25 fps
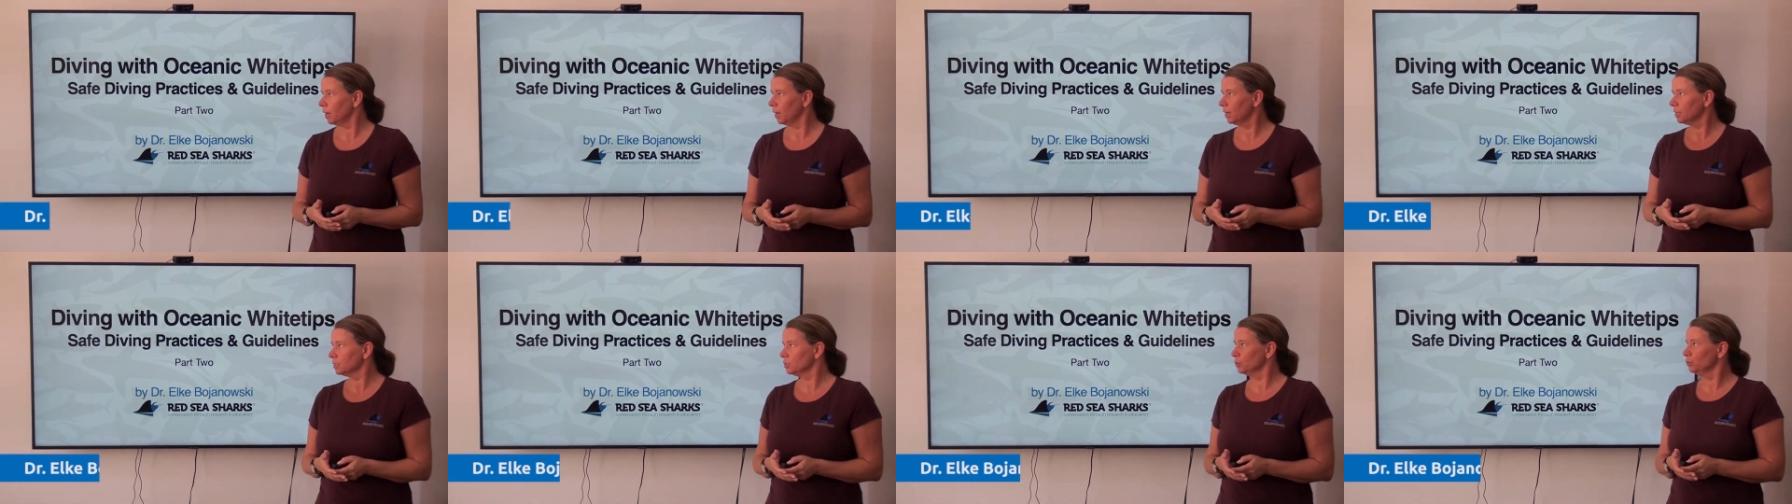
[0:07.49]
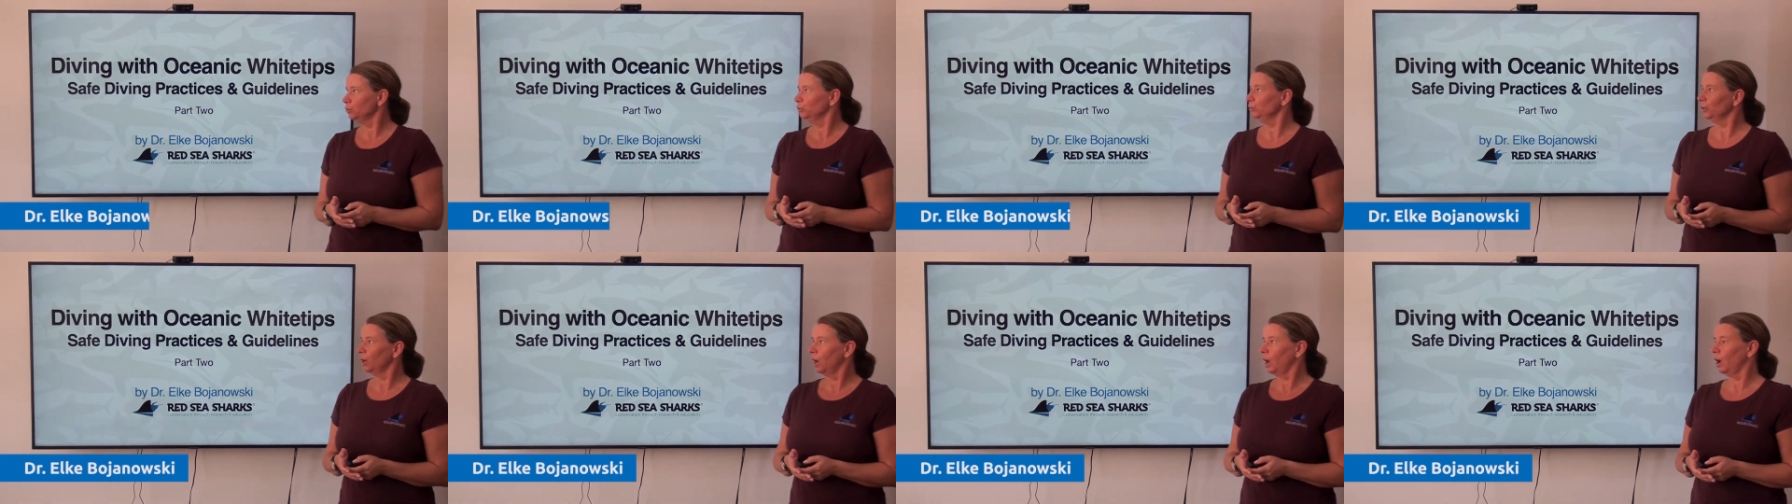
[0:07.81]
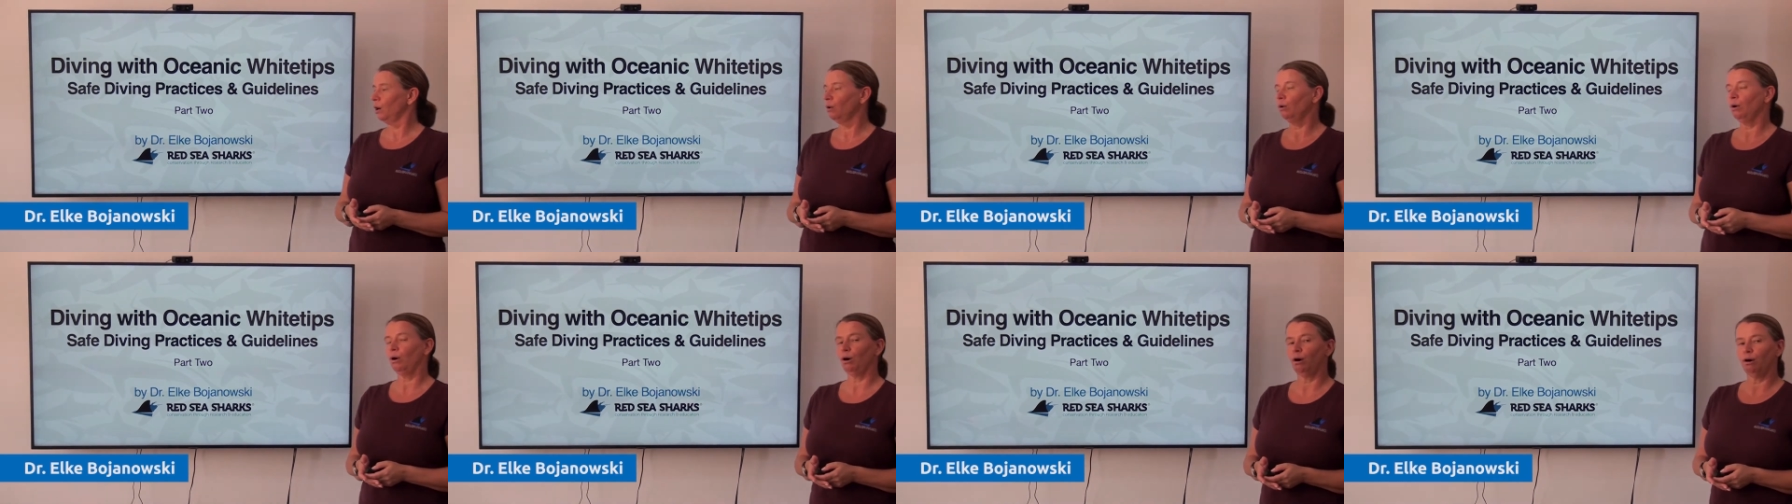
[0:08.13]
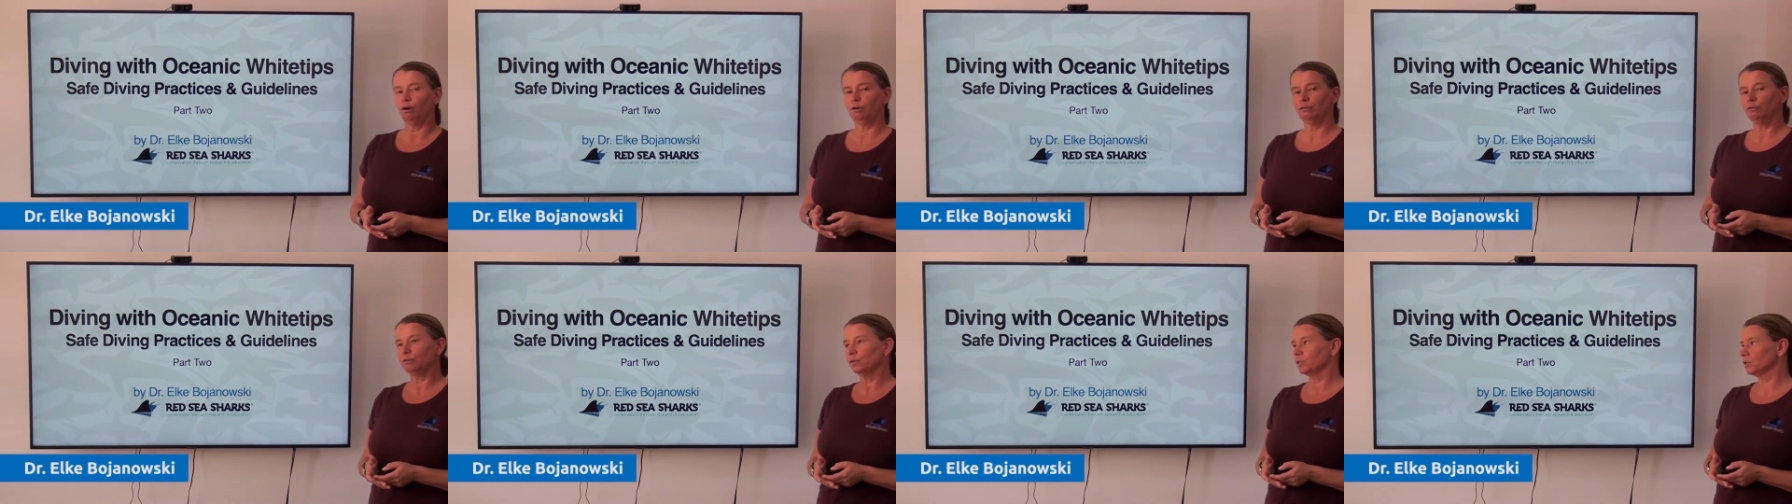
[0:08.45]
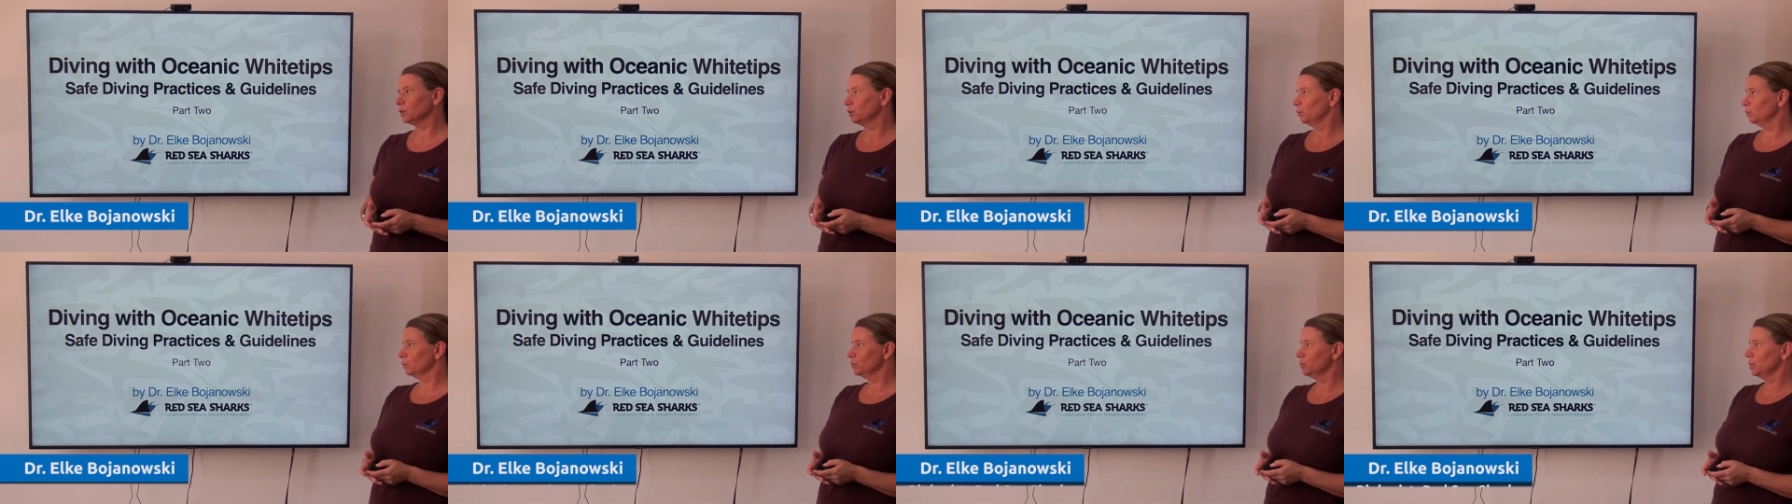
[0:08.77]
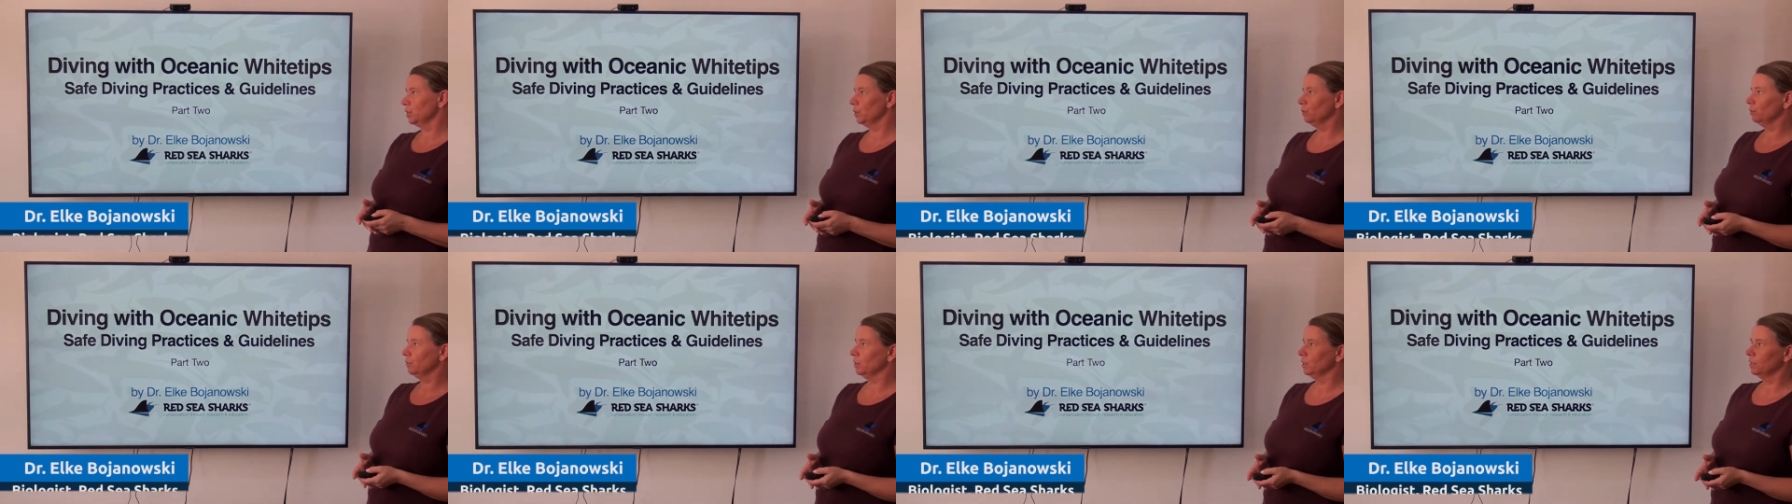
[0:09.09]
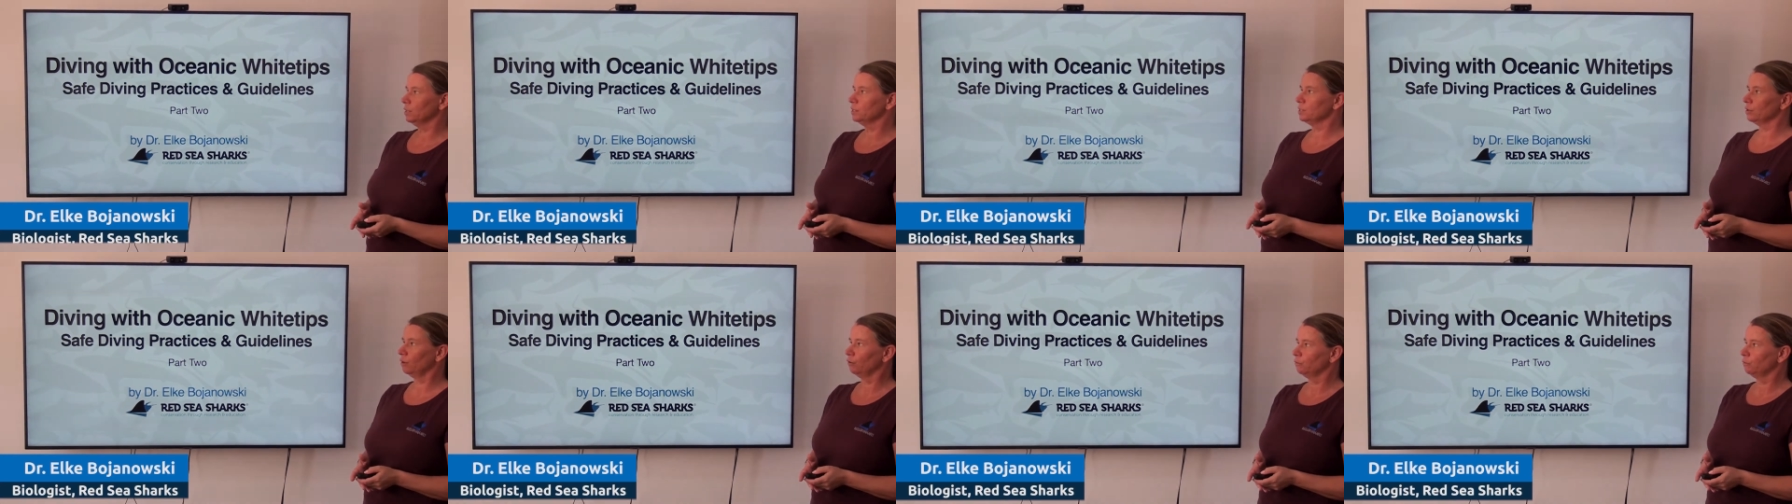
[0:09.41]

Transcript: part two now of this whole series